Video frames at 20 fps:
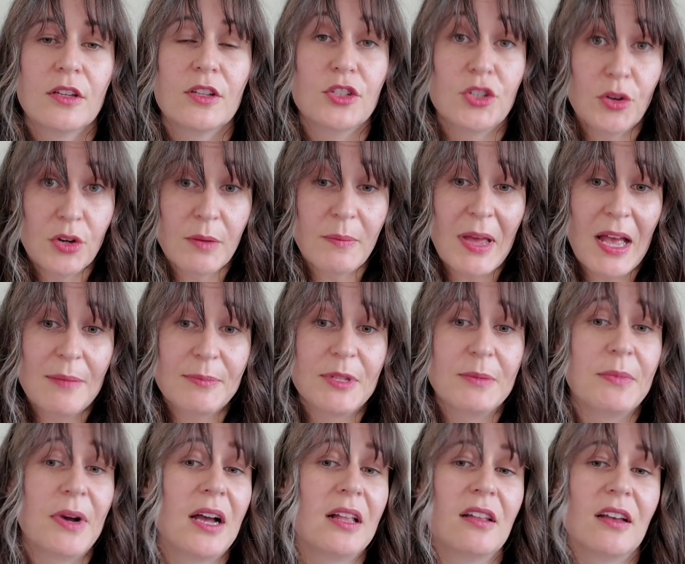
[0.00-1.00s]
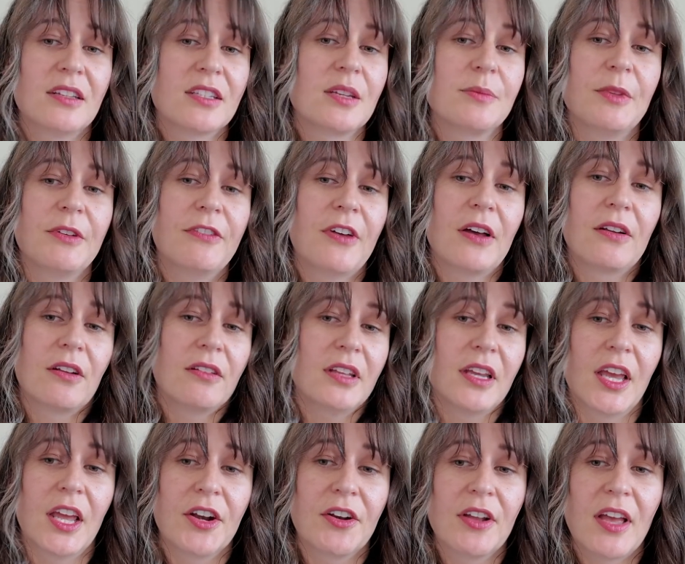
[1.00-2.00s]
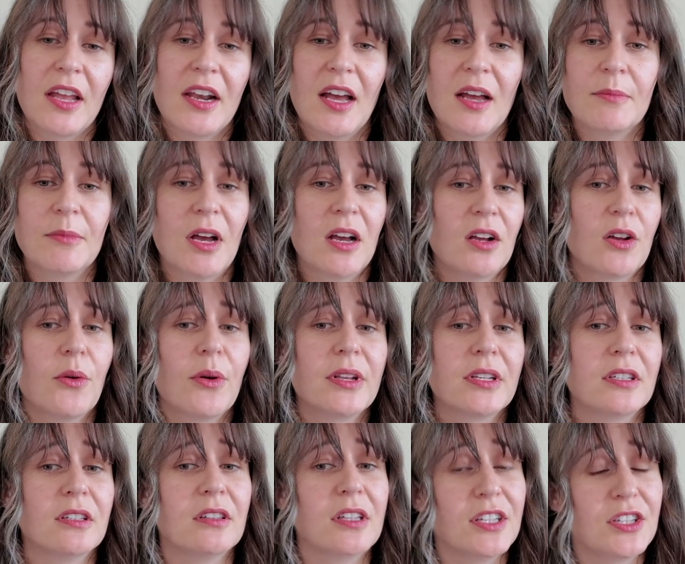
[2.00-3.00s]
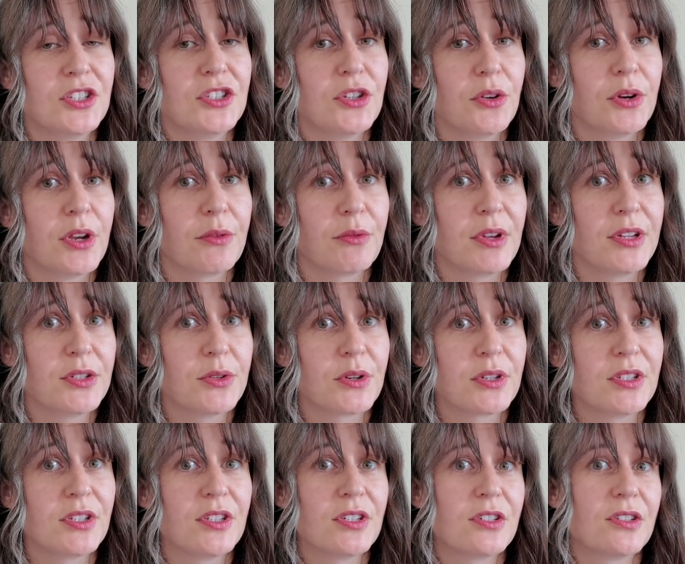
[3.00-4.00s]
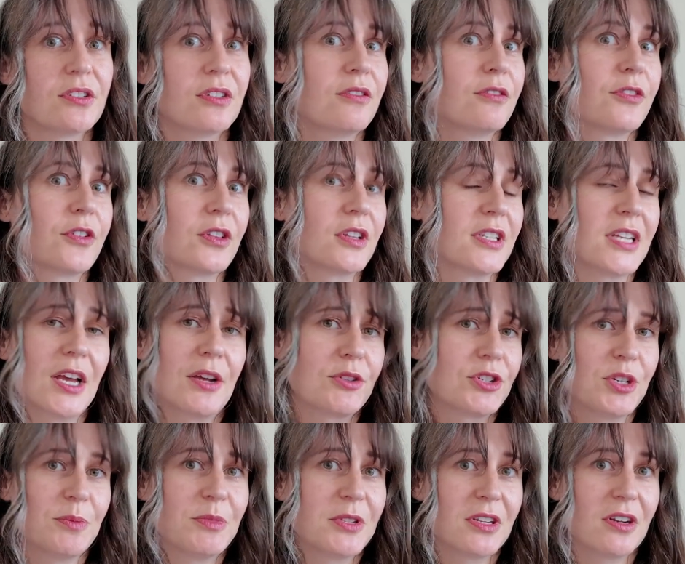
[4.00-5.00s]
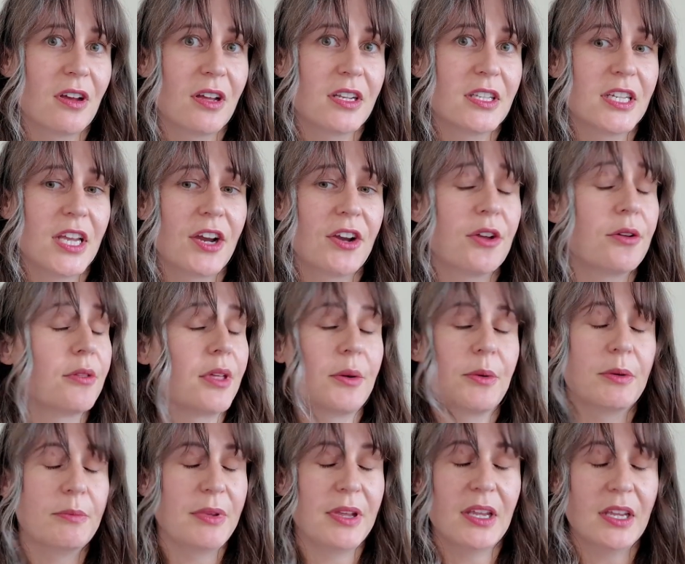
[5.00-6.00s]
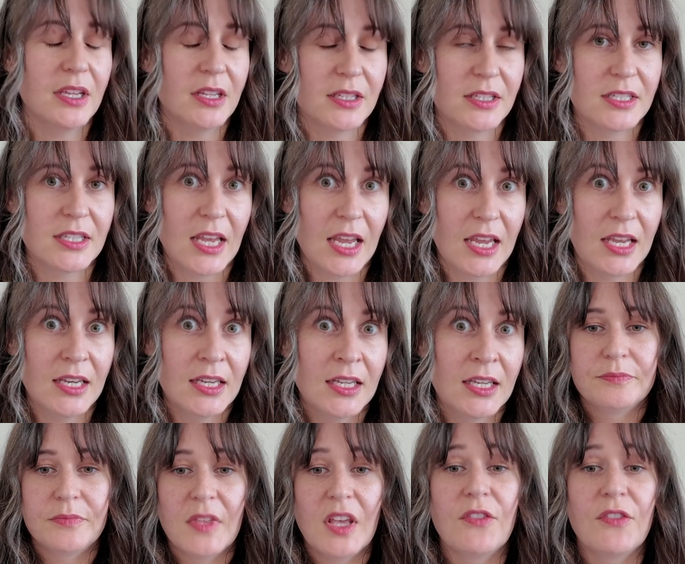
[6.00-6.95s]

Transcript: Zoning maps and bylaws can be found on the internet. I'm not going to list zoning resources for the townships in Ontario. That would be insane.